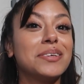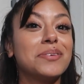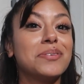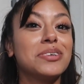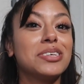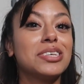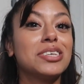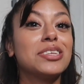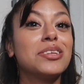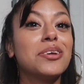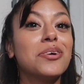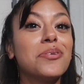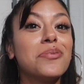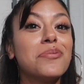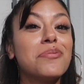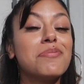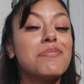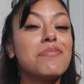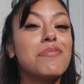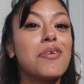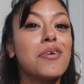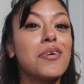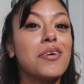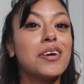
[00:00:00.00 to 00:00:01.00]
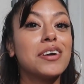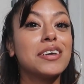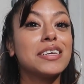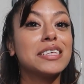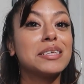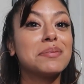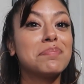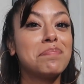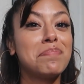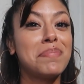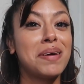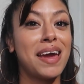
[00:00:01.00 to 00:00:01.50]
it was the
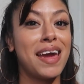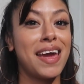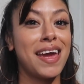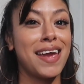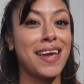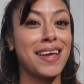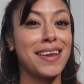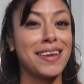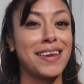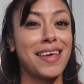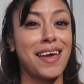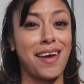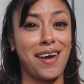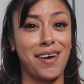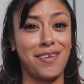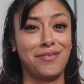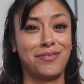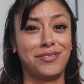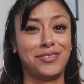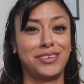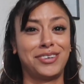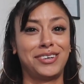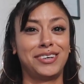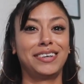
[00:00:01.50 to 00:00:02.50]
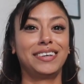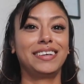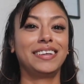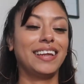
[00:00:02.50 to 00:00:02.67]
worst pain ever.